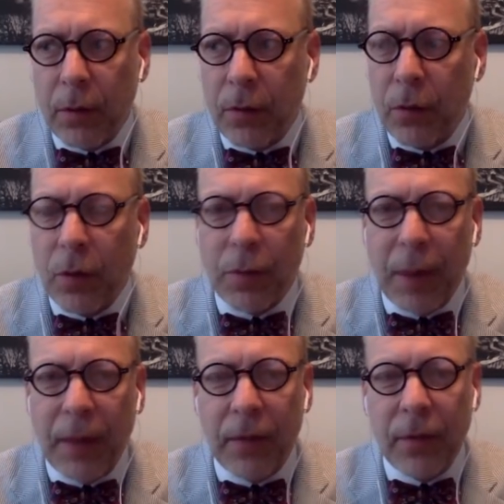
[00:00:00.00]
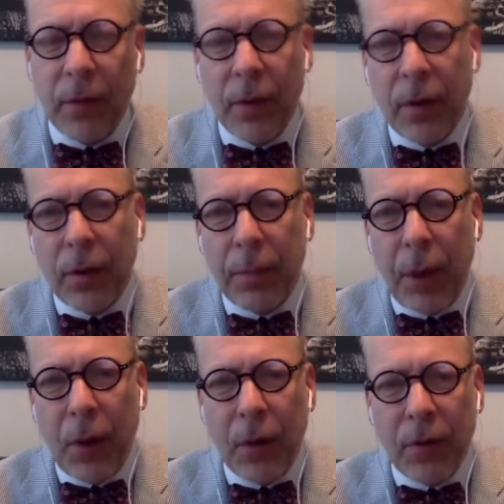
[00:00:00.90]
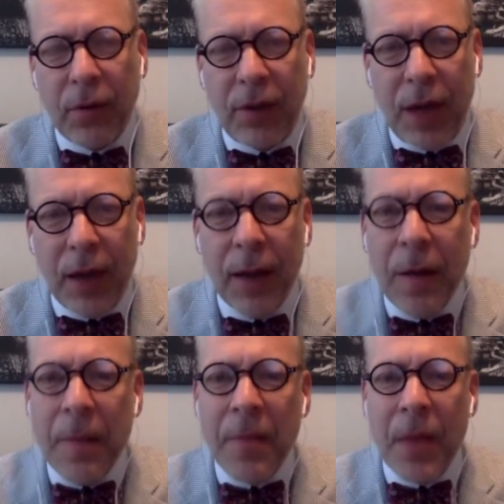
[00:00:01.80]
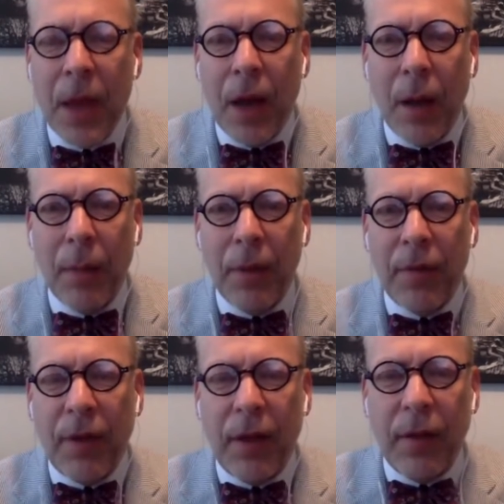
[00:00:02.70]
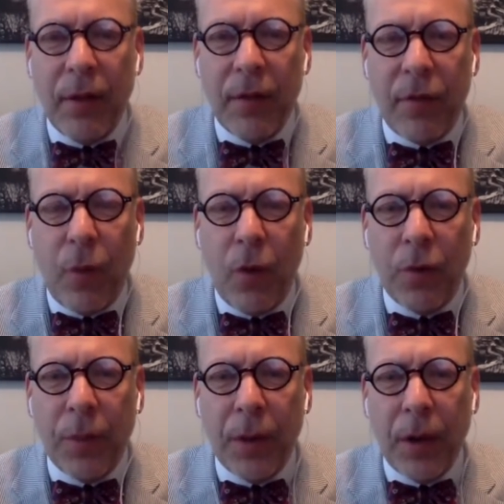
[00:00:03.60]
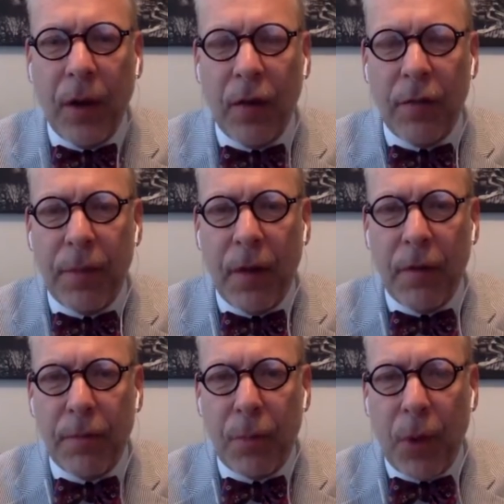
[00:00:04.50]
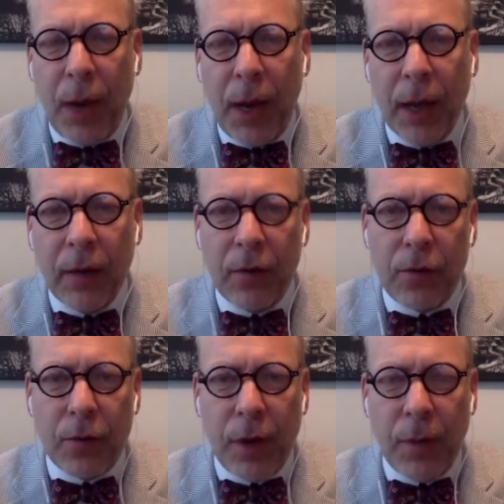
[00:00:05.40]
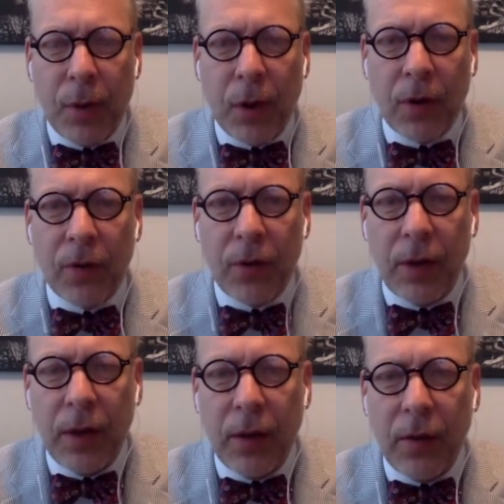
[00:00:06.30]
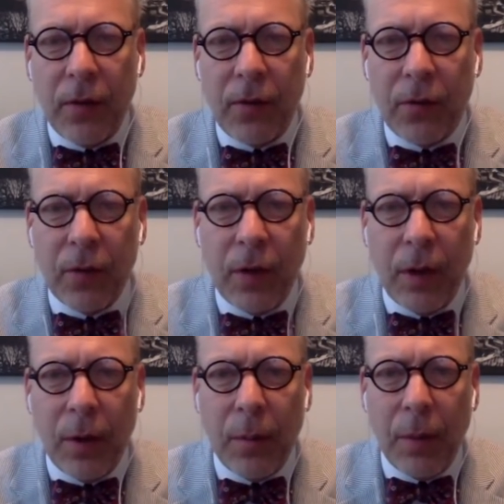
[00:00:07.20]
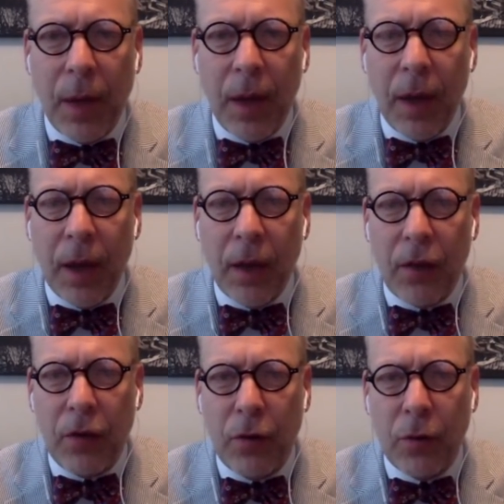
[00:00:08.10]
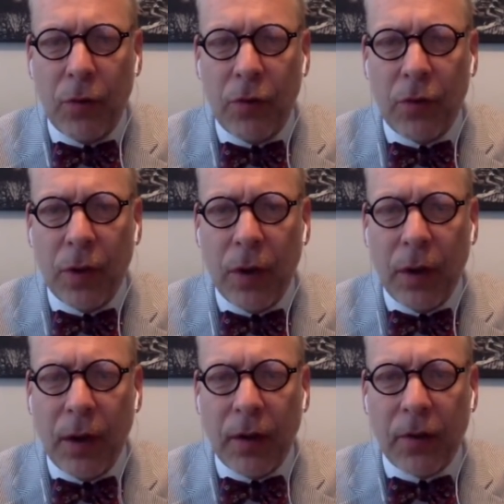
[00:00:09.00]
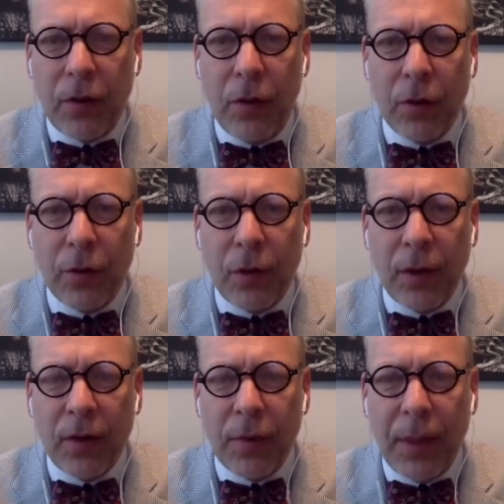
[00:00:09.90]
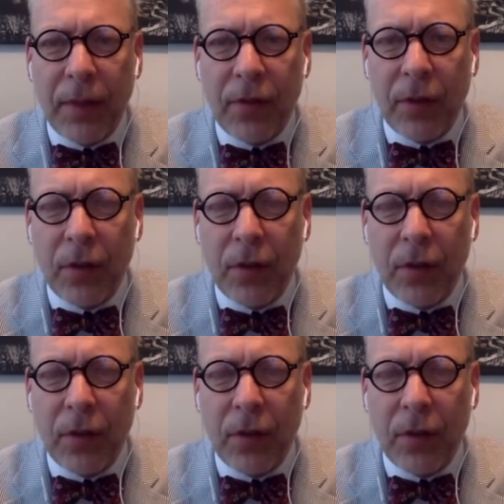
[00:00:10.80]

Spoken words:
too expansive power of the state. And the enforcement of brand trademarks is a huge excuse for the expansion of